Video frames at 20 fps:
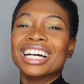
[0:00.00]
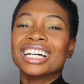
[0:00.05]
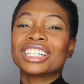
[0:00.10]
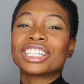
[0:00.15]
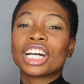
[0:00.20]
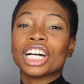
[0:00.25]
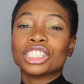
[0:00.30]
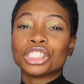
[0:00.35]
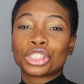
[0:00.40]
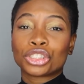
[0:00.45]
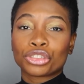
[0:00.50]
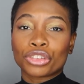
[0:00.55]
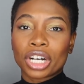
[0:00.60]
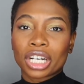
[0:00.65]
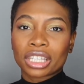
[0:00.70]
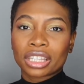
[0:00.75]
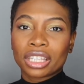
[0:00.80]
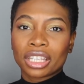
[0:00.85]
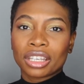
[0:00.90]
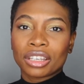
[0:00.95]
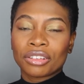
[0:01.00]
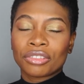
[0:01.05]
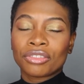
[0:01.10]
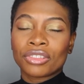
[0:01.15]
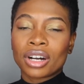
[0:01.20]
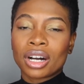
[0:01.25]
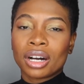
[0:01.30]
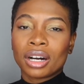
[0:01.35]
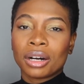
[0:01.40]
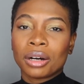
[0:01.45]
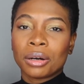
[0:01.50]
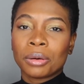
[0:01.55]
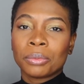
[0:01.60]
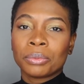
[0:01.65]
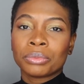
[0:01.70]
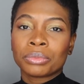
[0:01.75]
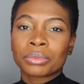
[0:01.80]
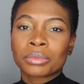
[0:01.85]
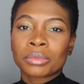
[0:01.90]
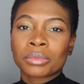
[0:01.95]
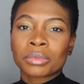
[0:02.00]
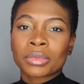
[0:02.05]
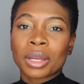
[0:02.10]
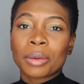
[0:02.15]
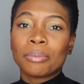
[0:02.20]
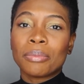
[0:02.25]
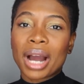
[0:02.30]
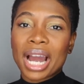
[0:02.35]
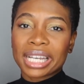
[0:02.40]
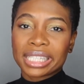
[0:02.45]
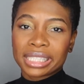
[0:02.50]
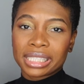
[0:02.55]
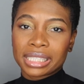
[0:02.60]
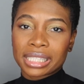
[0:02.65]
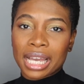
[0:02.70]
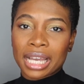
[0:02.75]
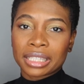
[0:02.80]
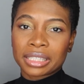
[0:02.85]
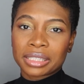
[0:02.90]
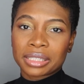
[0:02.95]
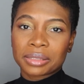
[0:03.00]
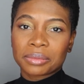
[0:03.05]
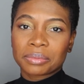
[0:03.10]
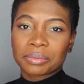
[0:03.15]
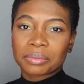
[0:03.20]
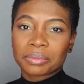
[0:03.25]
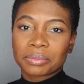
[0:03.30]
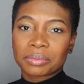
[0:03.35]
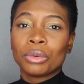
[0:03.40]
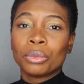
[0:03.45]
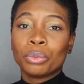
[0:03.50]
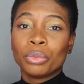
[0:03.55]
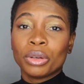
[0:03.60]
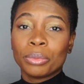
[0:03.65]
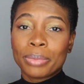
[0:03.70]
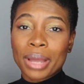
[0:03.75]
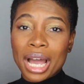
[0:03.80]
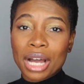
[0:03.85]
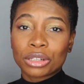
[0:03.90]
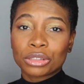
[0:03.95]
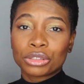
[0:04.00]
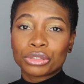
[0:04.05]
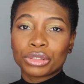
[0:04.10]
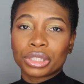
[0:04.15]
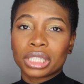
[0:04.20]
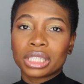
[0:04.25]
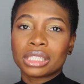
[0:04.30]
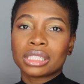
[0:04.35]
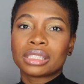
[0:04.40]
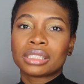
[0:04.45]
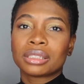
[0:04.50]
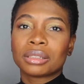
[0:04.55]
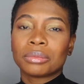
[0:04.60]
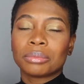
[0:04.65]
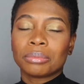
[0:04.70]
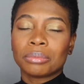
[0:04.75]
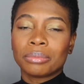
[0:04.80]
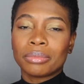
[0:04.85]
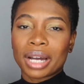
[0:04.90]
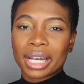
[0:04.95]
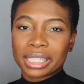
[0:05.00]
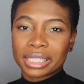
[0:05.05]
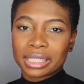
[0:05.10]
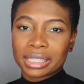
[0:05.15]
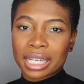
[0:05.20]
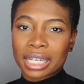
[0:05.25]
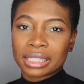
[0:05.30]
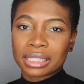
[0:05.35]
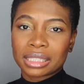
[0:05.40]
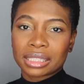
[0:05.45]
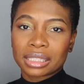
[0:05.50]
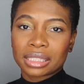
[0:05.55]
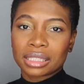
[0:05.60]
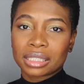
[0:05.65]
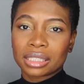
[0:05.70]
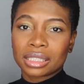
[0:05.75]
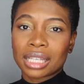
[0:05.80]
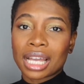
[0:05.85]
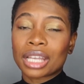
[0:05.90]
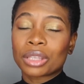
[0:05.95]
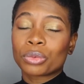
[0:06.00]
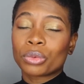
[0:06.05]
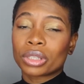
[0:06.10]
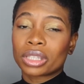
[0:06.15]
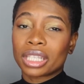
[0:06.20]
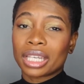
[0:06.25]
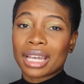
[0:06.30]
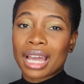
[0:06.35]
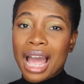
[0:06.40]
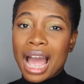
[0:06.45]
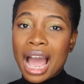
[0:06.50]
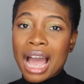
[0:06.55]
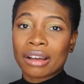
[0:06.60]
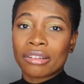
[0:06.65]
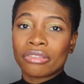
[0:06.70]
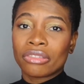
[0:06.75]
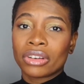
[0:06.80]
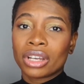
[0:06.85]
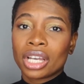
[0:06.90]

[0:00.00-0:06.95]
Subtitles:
constructive mindset, with boundaries mindset. That's what they have.